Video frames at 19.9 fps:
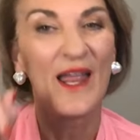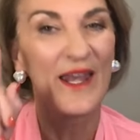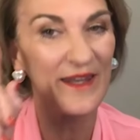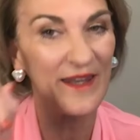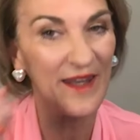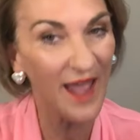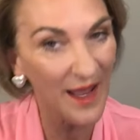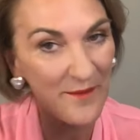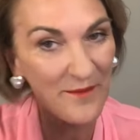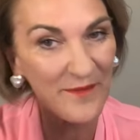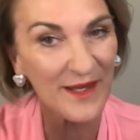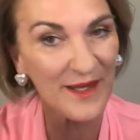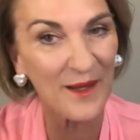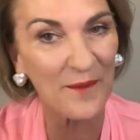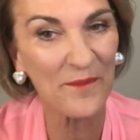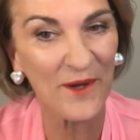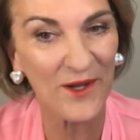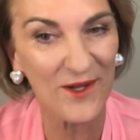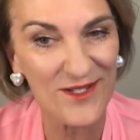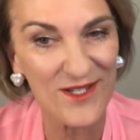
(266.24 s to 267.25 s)
Name me
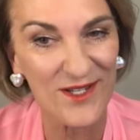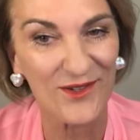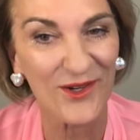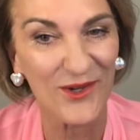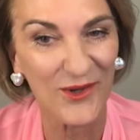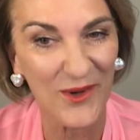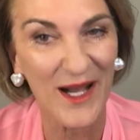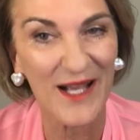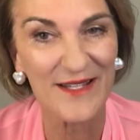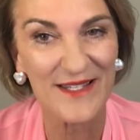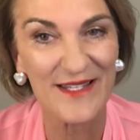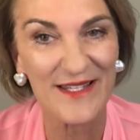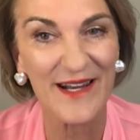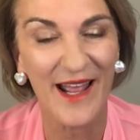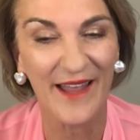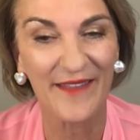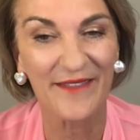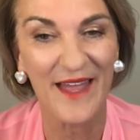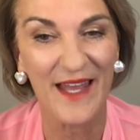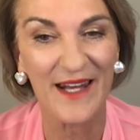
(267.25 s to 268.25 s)
a person who hasn't
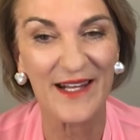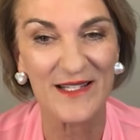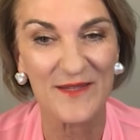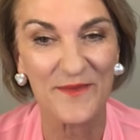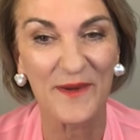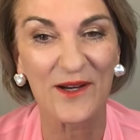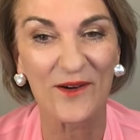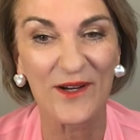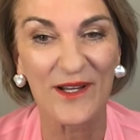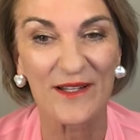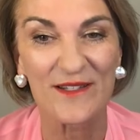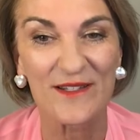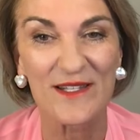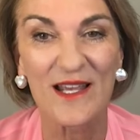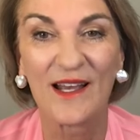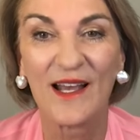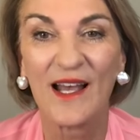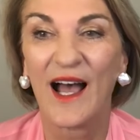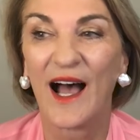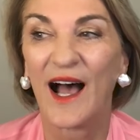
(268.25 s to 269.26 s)
had that
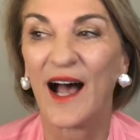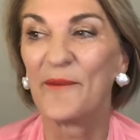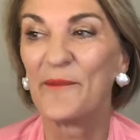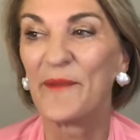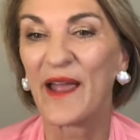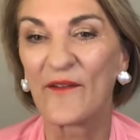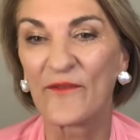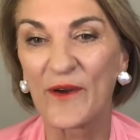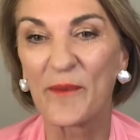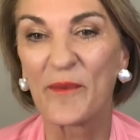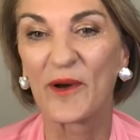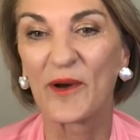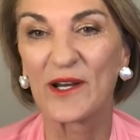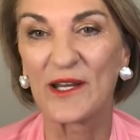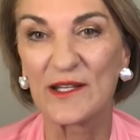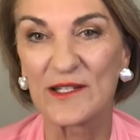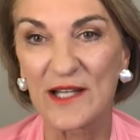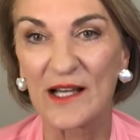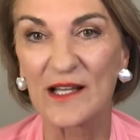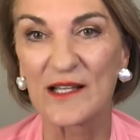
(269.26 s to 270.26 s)
experience. Um,
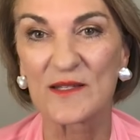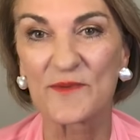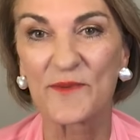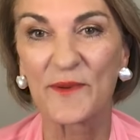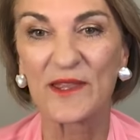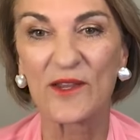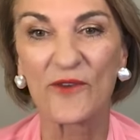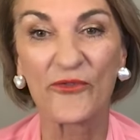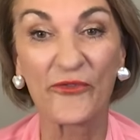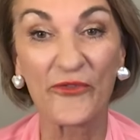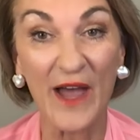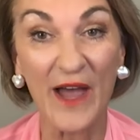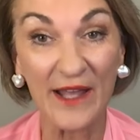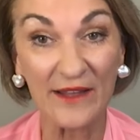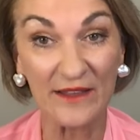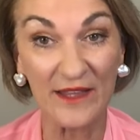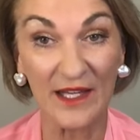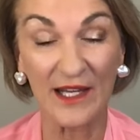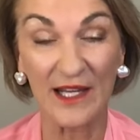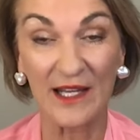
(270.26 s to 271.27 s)
everybody does. But the
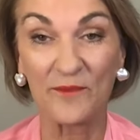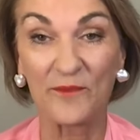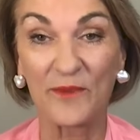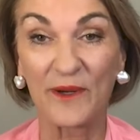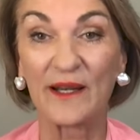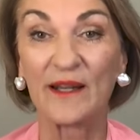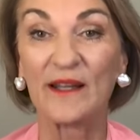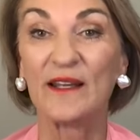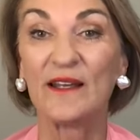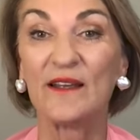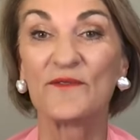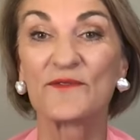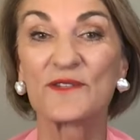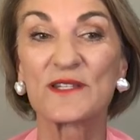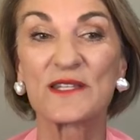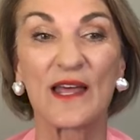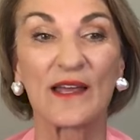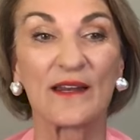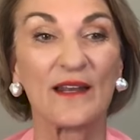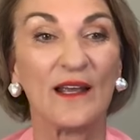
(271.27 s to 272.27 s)
fact that he believes
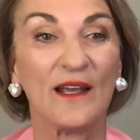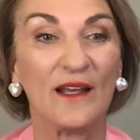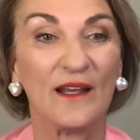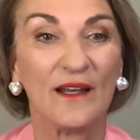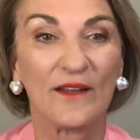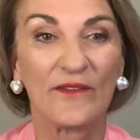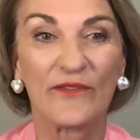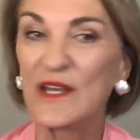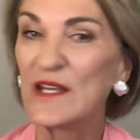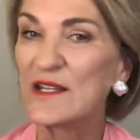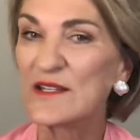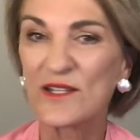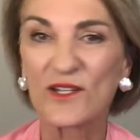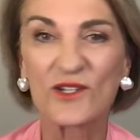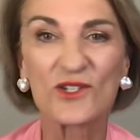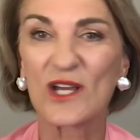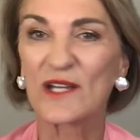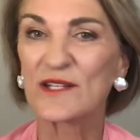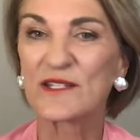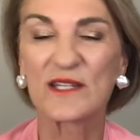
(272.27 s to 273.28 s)
that these are
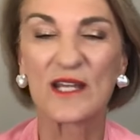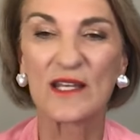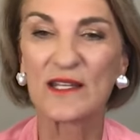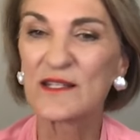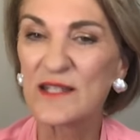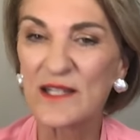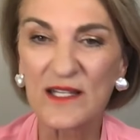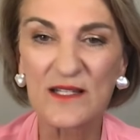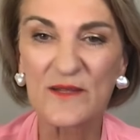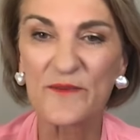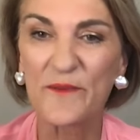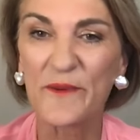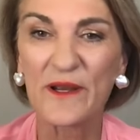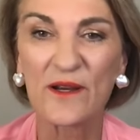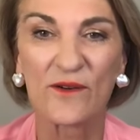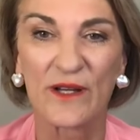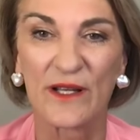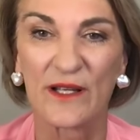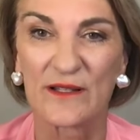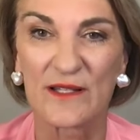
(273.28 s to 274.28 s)
just his
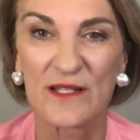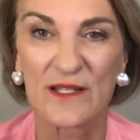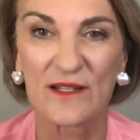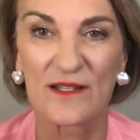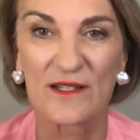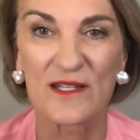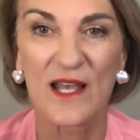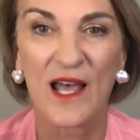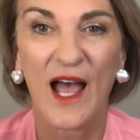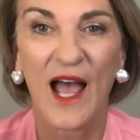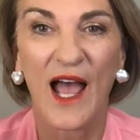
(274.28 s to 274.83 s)
experiences